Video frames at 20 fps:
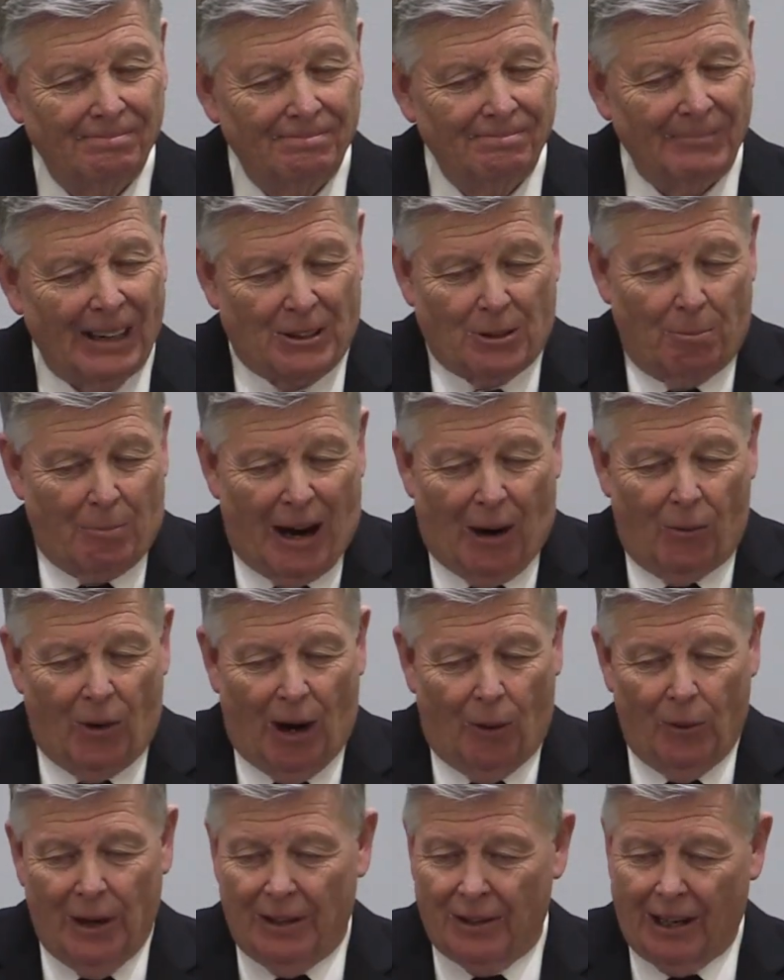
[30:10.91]
That's about
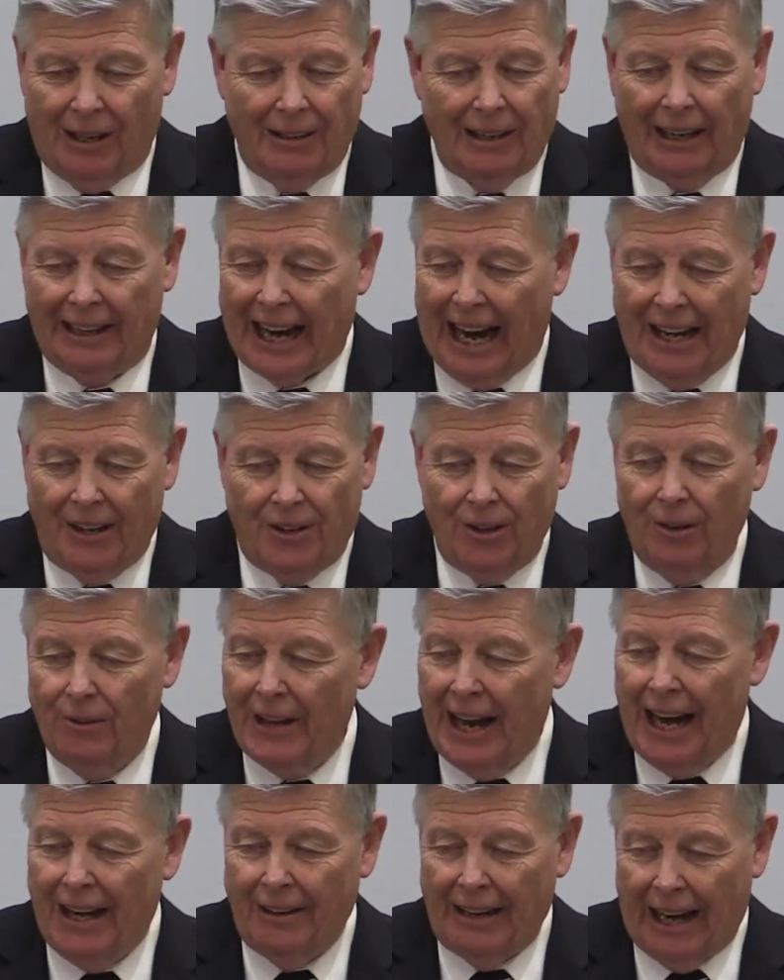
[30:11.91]
what we say. Can't do
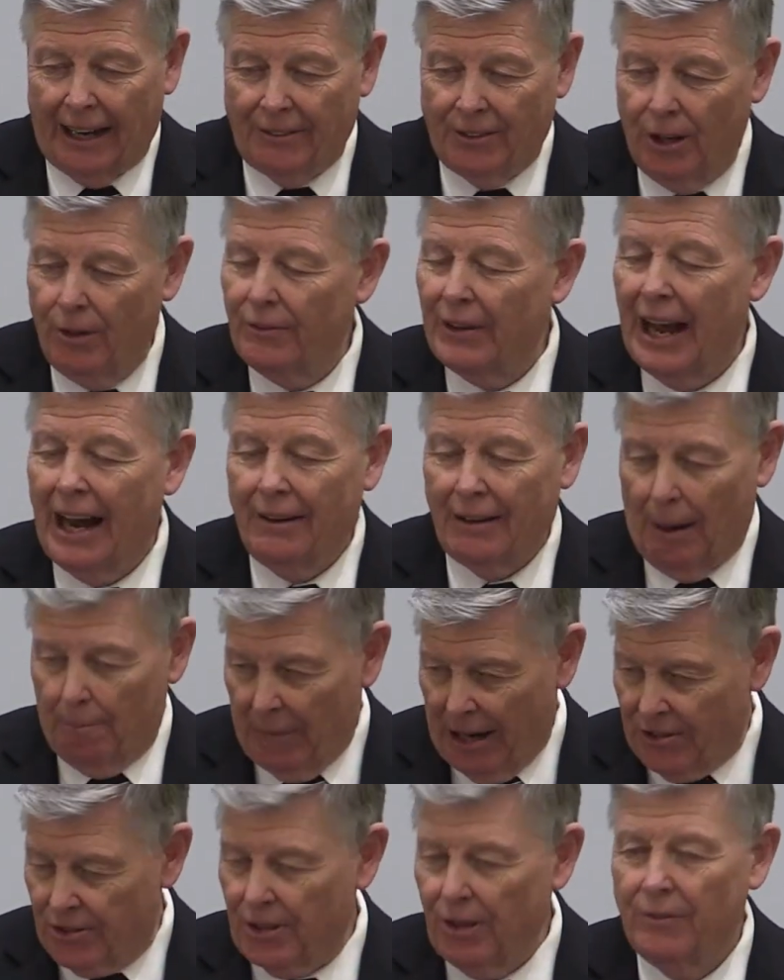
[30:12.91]
that. I do that. I
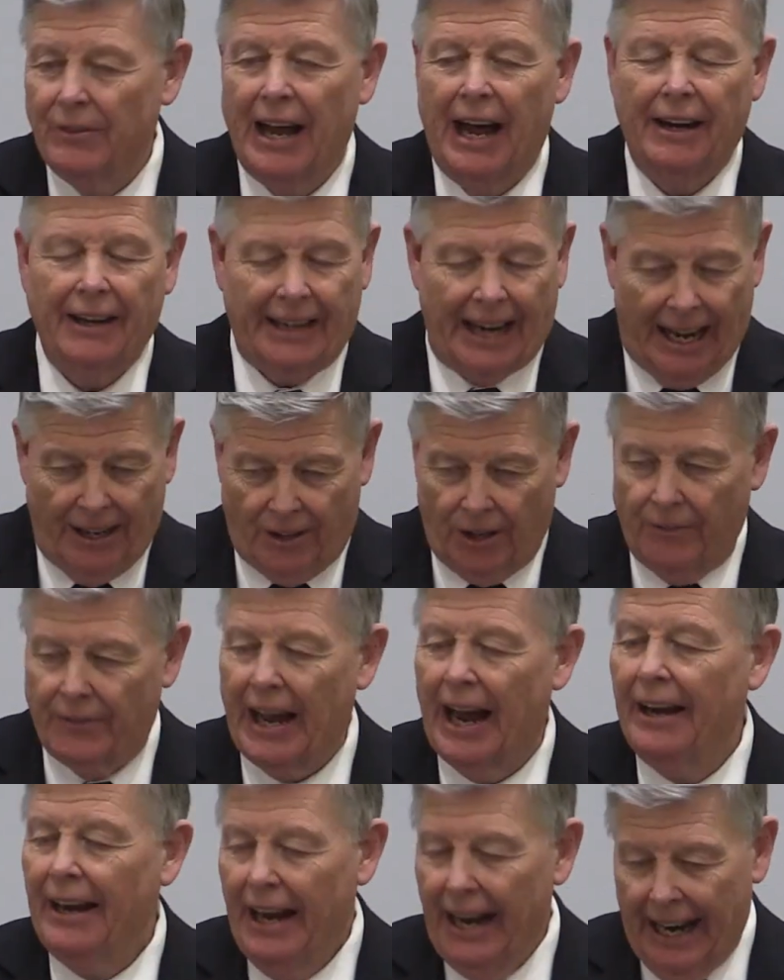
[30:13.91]
must do that. Can't do
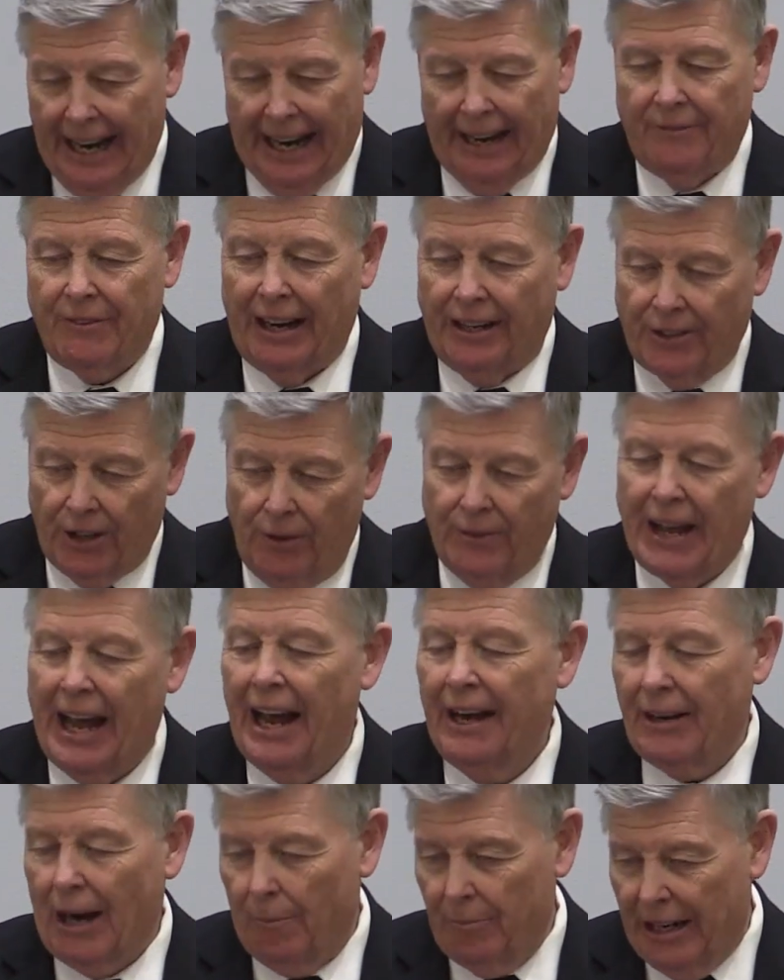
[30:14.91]
that. If I do
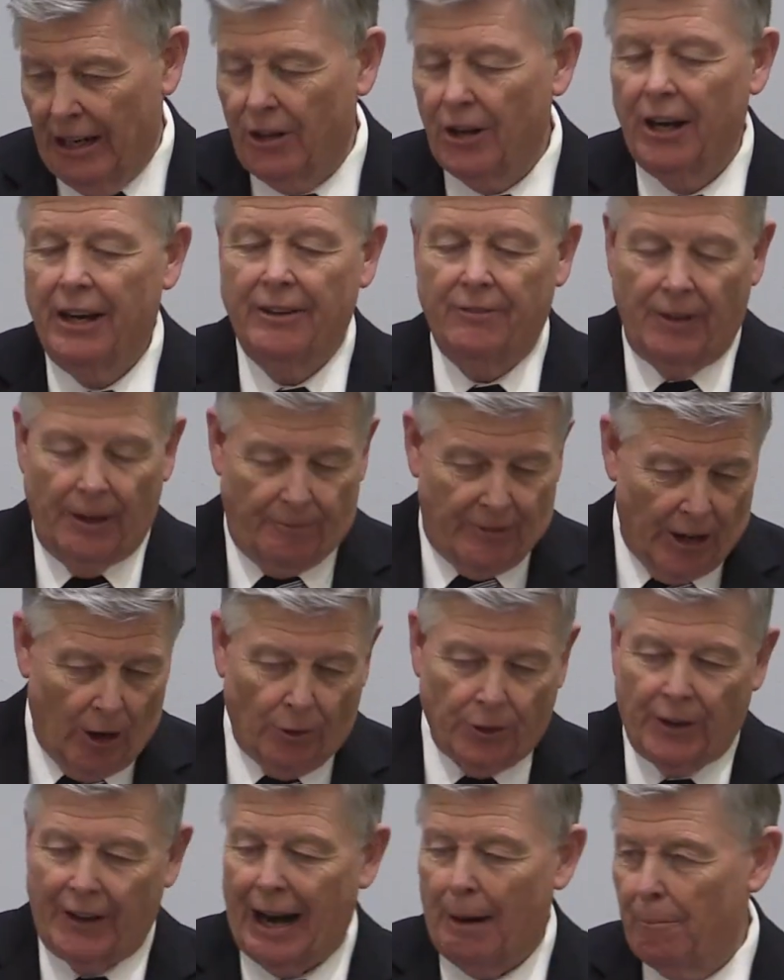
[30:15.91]
that, I'll be good. If I
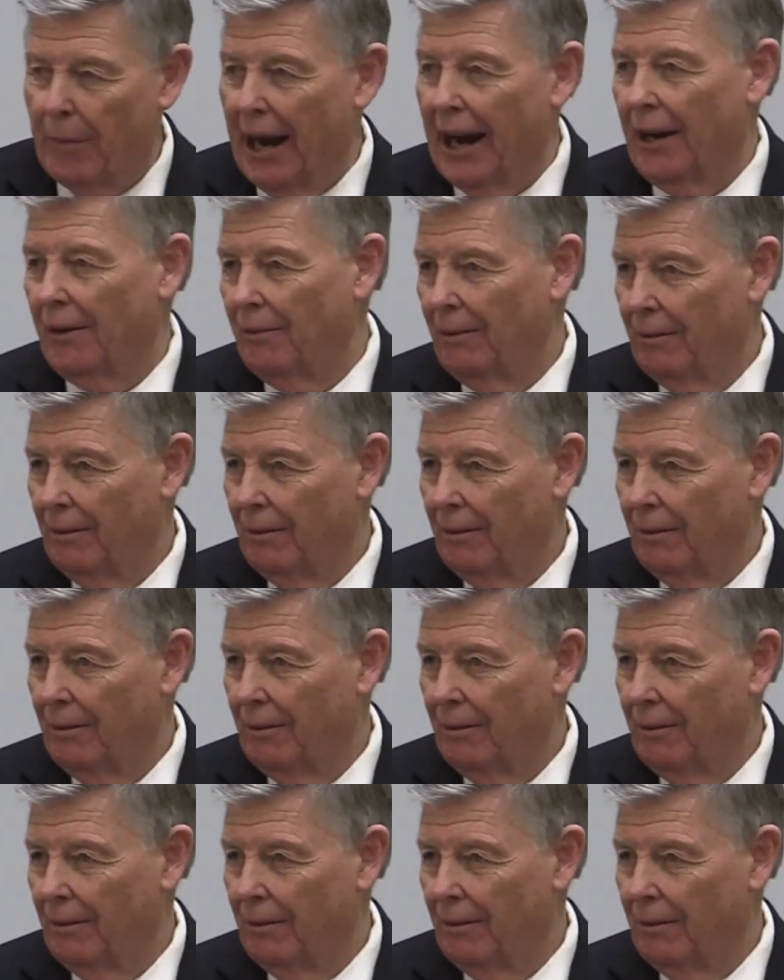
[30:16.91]
don't do that, I'm bad.